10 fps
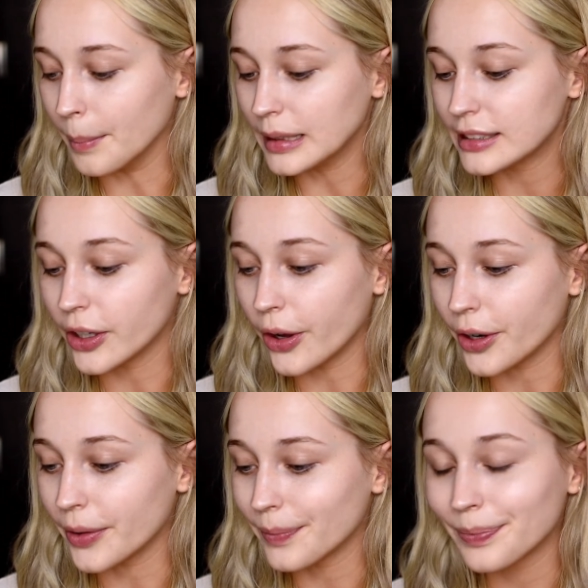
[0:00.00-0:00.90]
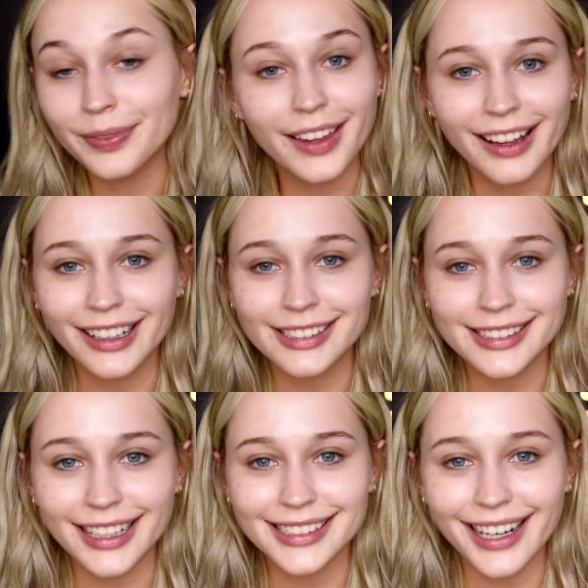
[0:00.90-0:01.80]
So let's
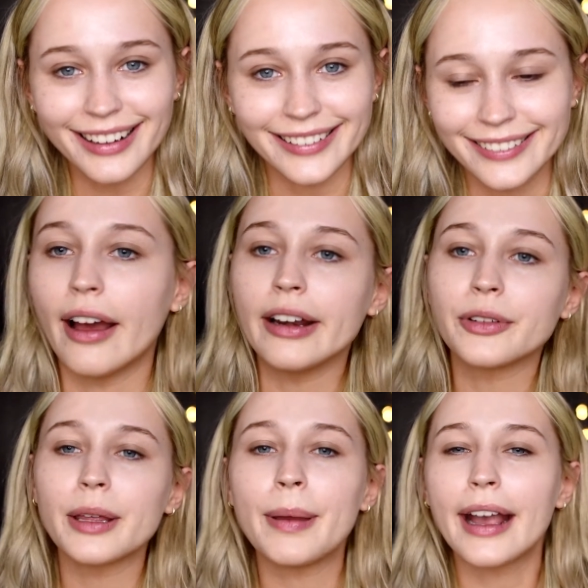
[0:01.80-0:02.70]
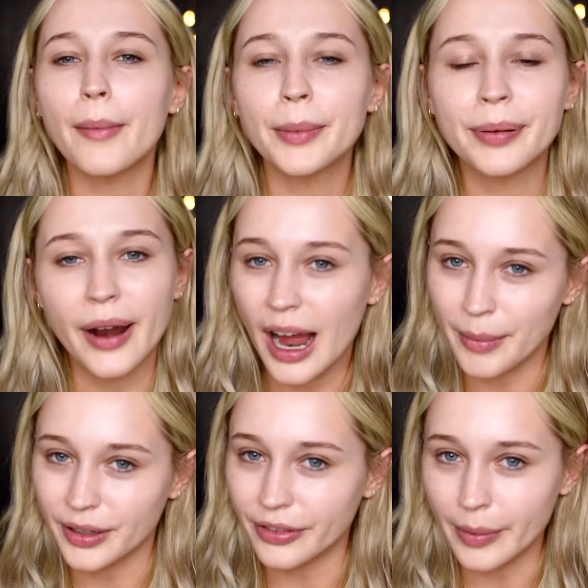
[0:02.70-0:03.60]
just get started. Now I didn't really pick up a
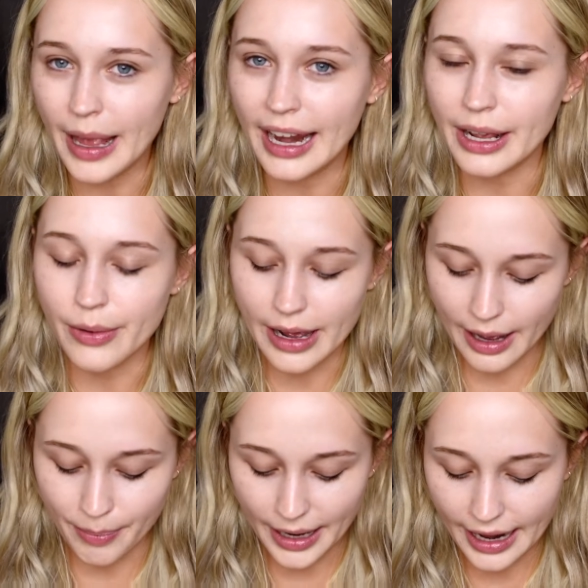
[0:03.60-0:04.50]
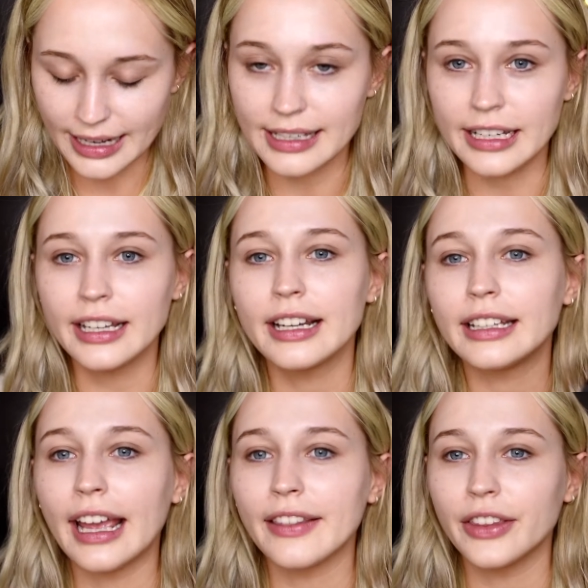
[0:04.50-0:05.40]
primer from anywhere, but I did
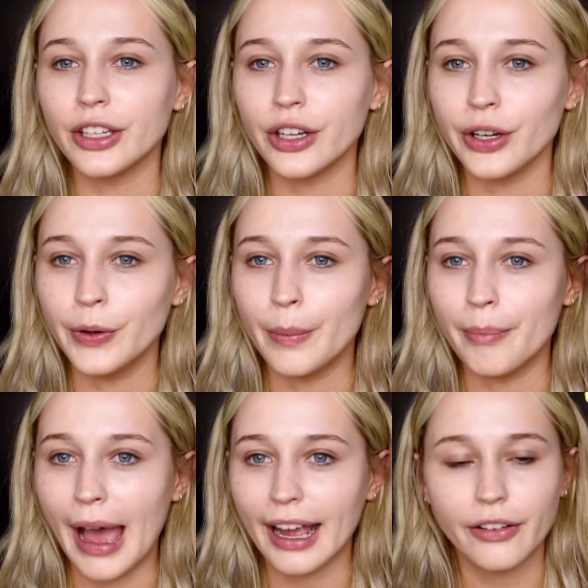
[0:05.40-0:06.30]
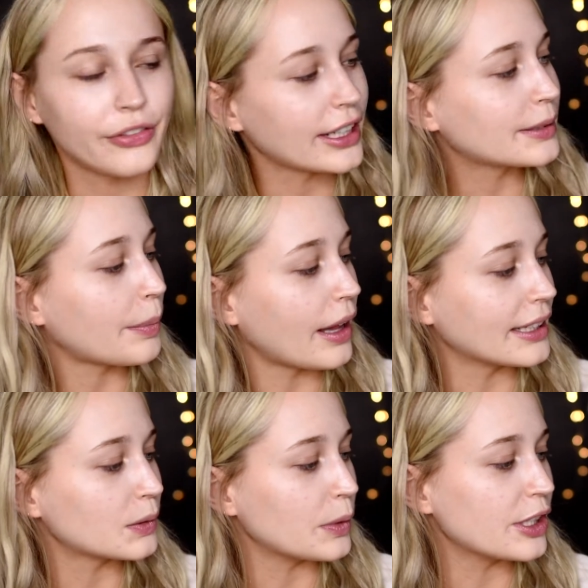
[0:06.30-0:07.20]
get the new MAC Fix
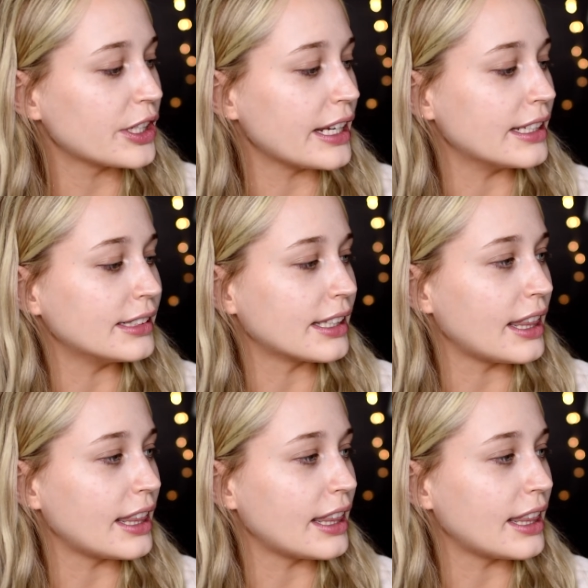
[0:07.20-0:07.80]
Plus, which is